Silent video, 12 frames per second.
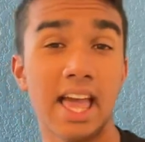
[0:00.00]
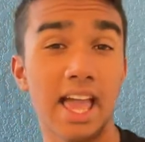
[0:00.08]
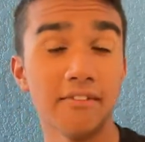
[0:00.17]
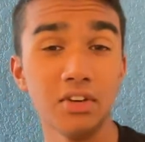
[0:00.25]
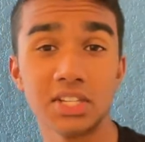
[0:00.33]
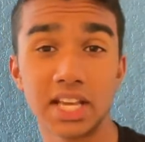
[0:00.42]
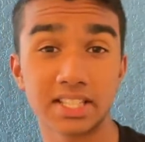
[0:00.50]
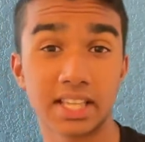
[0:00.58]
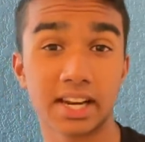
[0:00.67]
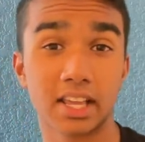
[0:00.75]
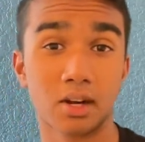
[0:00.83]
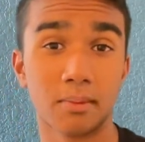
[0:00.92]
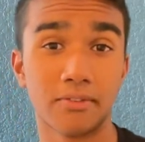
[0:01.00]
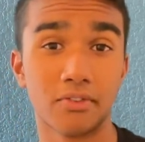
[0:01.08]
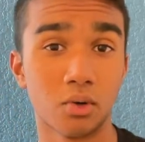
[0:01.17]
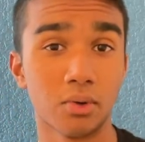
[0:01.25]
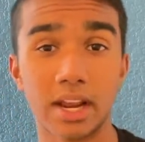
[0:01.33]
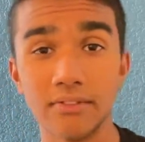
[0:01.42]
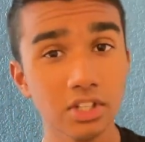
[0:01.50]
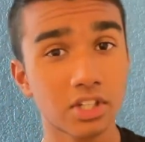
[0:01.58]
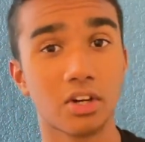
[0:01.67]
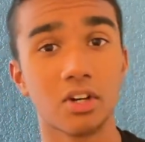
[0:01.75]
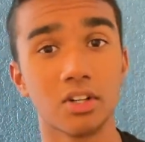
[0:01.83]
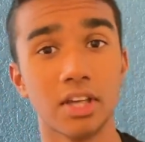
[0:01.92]
Every text that I get on my phone, every
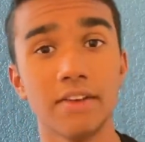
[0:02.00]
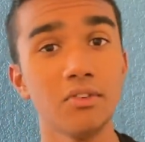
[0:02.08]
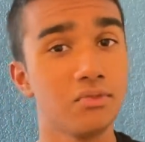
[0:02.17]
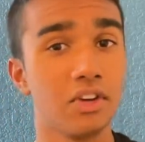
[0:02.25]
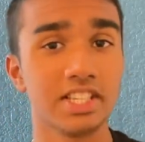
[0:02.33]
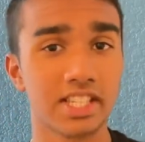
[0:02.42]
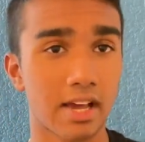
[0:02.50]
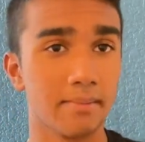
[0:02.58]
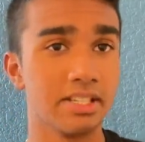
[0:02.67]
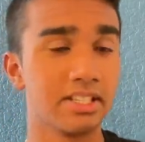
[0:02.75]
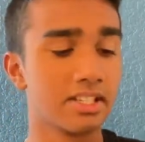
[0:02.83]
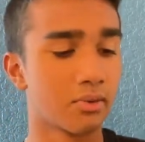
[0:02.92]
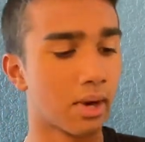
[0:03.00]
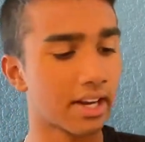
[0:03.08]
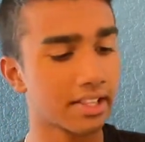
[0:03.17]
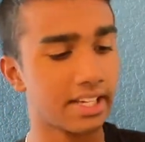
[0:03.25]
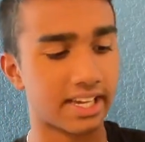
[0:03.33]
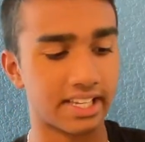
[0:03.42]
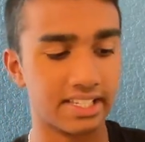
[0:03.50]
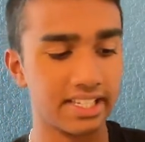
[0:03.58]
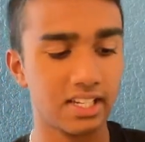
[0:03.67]
call, every FaceTime is directly, I can see it